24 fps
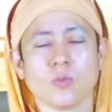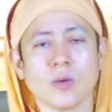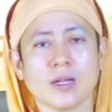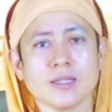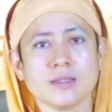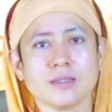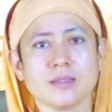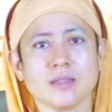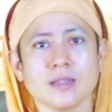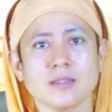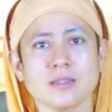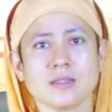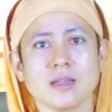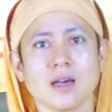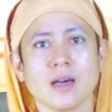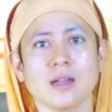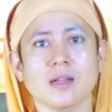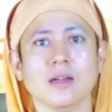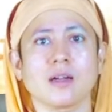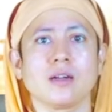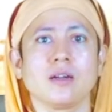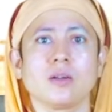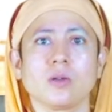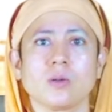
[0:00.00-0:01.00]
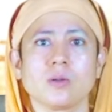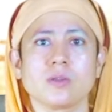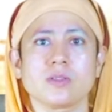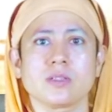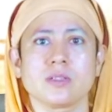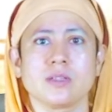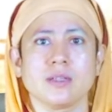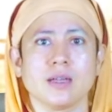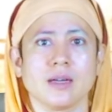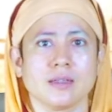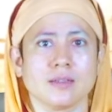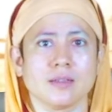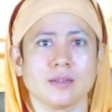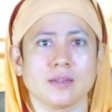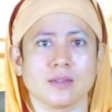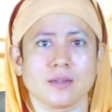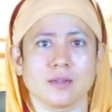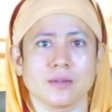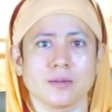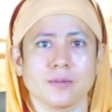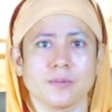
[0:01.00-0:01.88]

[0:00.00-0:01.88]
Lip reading: one sanskar controls the other.